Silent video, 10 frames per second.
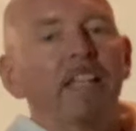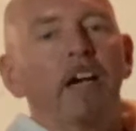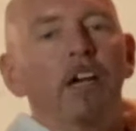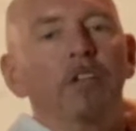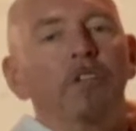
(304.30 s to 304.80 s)

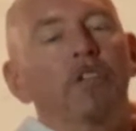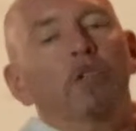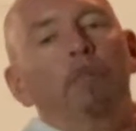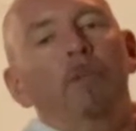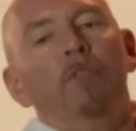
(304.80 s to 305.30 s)
car is an
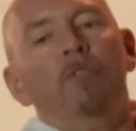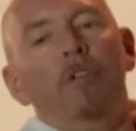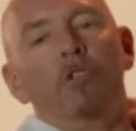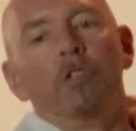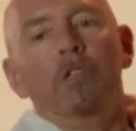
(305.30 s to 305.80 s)
expensive
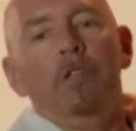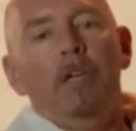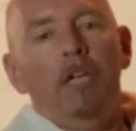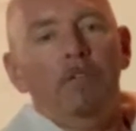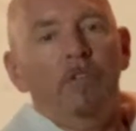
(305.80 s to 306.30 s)
venture,
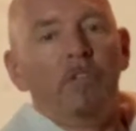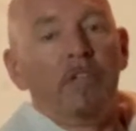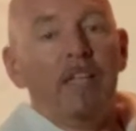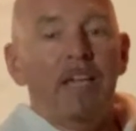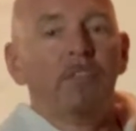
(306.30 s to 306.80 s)
and if it's a
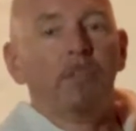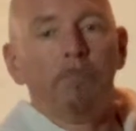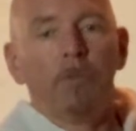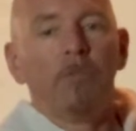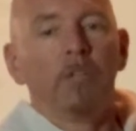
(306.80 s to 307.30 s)
classic
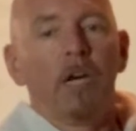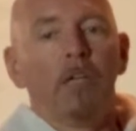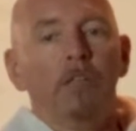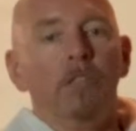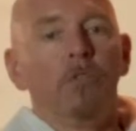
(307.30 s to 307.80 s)
muscle
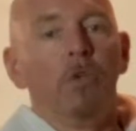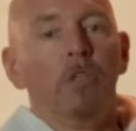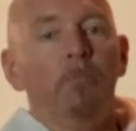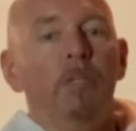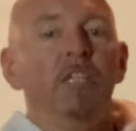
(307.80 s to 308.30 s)
car, it's
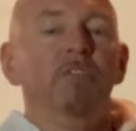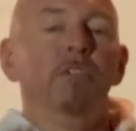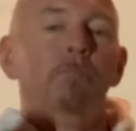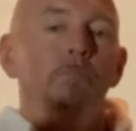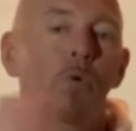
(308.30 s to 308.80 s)
going to be
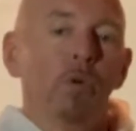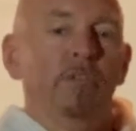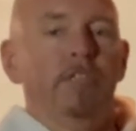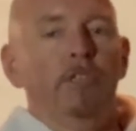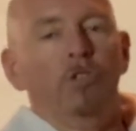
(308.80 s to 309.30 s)
even more
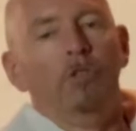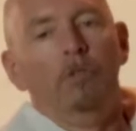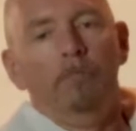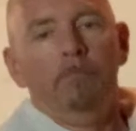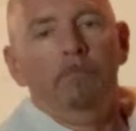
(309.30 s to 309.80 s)
of an issue.
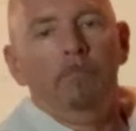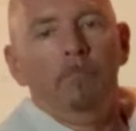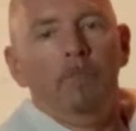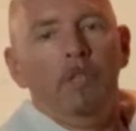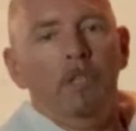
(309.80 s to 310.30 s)

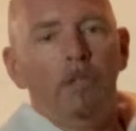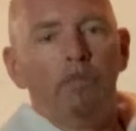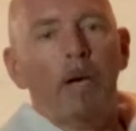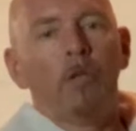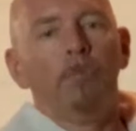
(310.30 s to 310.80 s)
It is
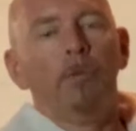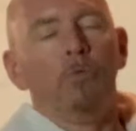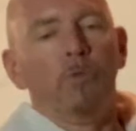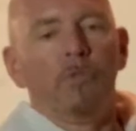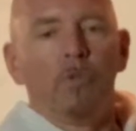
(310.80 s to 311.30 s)
possible to
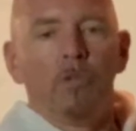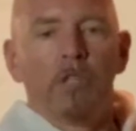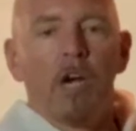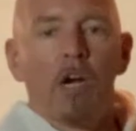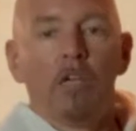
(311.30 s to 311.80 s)
restore a
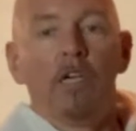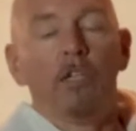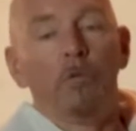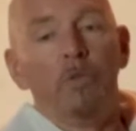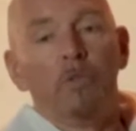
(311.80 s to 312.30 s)
car on
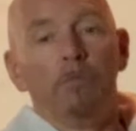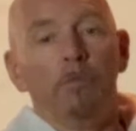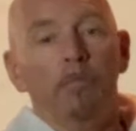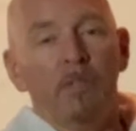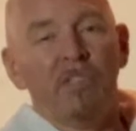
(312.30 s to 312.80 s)
a reasonable
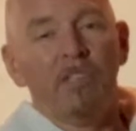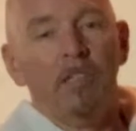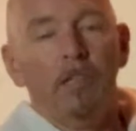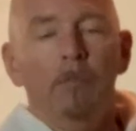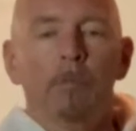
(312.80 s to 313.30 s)
budget,
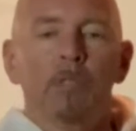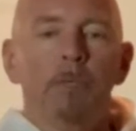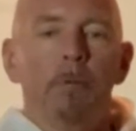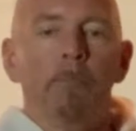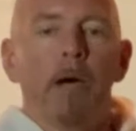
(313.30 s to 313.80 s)
but
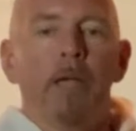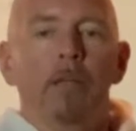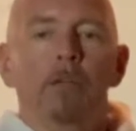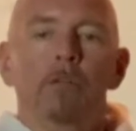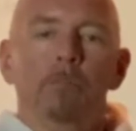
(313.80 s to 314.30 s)
keep in
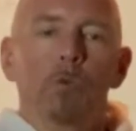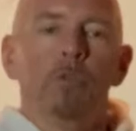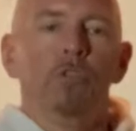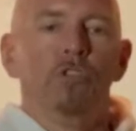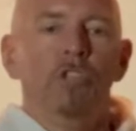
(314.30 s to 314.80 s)
mind, the more
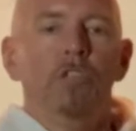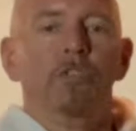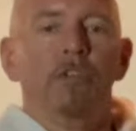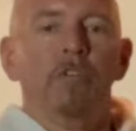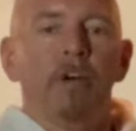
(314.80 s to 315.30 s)
you cheat
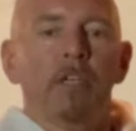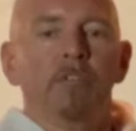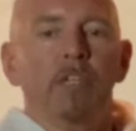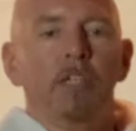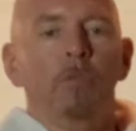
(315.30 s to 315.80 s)
yourself out
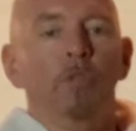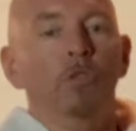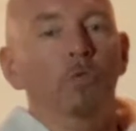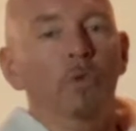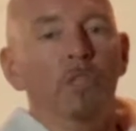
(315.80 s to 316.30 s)
of getting what
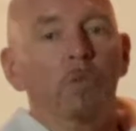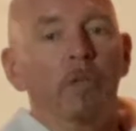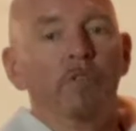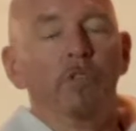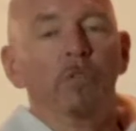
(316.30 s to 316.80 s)
you really
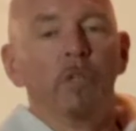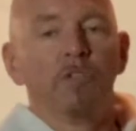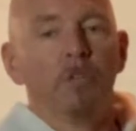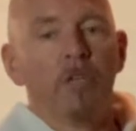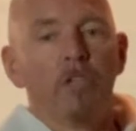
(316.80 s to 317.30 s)
want for your
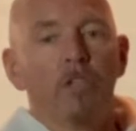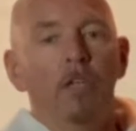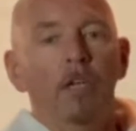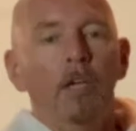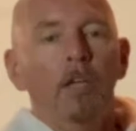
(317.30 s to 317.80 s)
restoration,
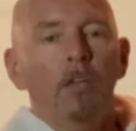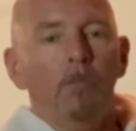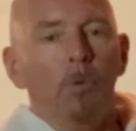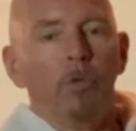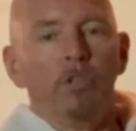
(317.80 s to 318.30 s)
the
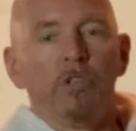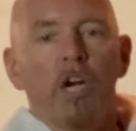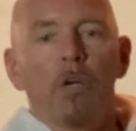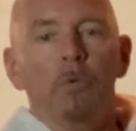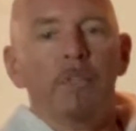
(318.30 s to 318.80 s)
more your
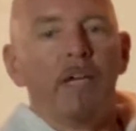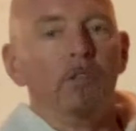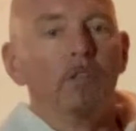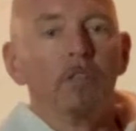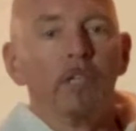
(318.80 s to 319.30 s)
car will not
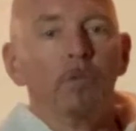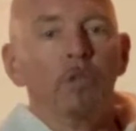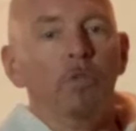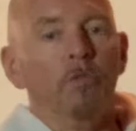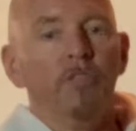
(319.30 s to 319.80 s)
look like what
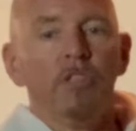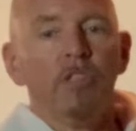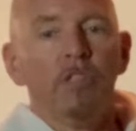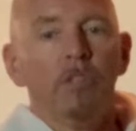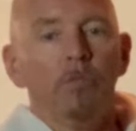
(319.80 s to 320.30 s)
you
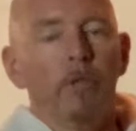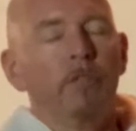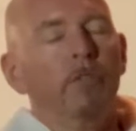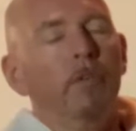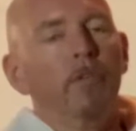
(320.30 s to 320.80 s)
envisioned it right
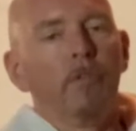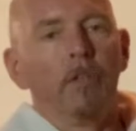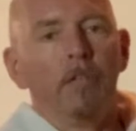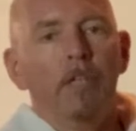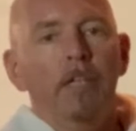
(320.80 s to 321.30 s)
from the
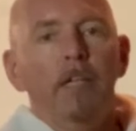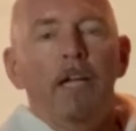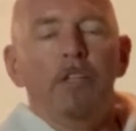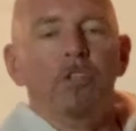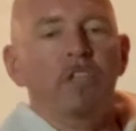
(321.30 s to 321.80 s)
start,
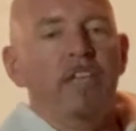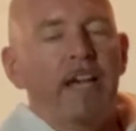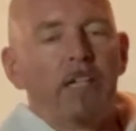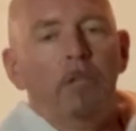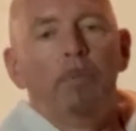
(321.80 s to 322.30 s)
and you're
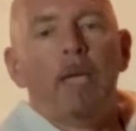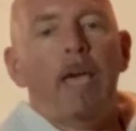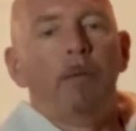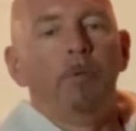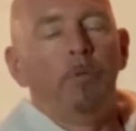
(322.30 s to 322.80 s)
not going to be
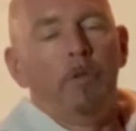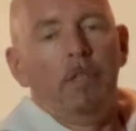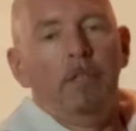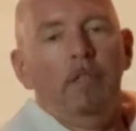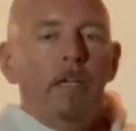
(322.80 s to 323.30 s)
happy with
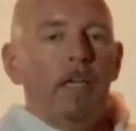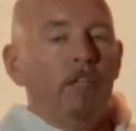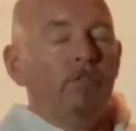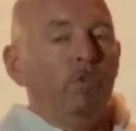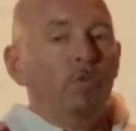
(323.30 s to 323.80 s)
it. And
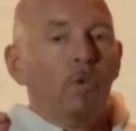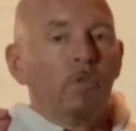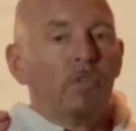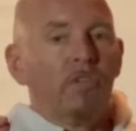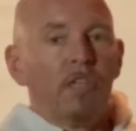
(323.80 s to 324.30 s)
if you don't
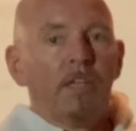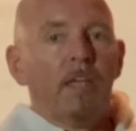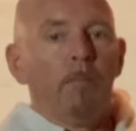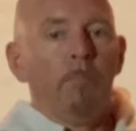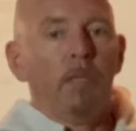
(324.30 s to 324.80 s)
stick
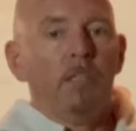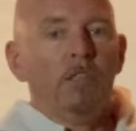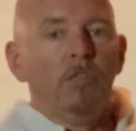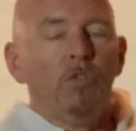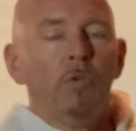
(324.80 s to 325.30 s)
that money
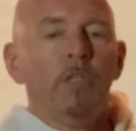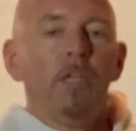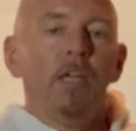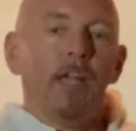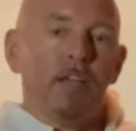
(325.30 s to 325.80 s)
into it
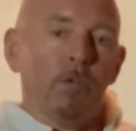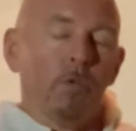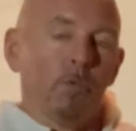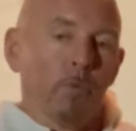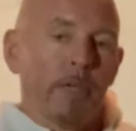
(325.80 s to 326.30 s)
and do
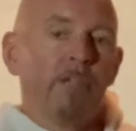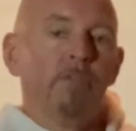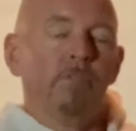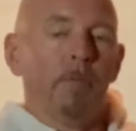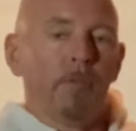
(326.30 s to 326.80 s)
it right
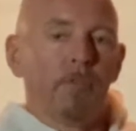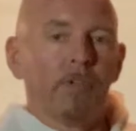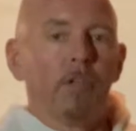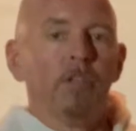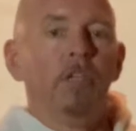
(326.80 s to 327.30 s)
from the
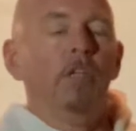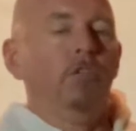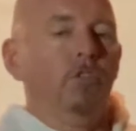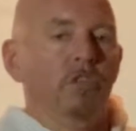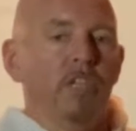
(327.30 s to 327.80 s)
start,
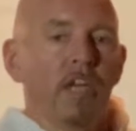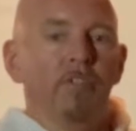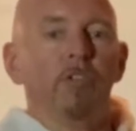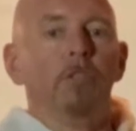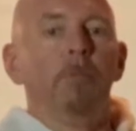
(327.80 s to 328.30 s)
you're
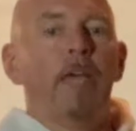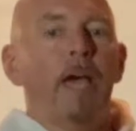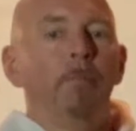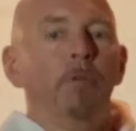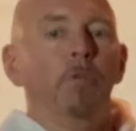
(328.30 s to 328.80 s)
never going to be
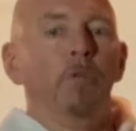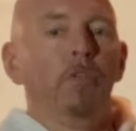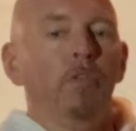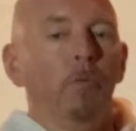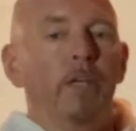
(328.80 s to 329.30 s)
happy
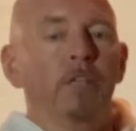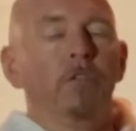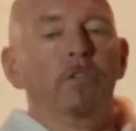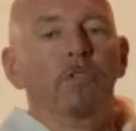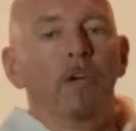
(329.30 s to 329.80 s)
with the way it
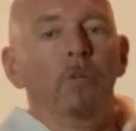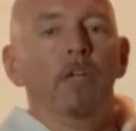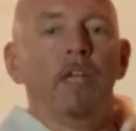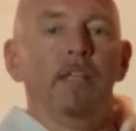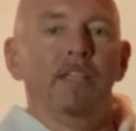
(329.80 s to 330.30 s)
turns out
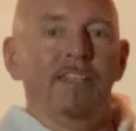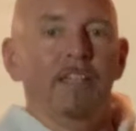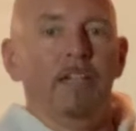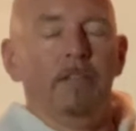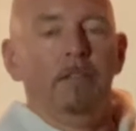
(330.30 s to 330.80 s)
in the
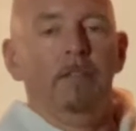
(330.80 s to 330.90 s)
end.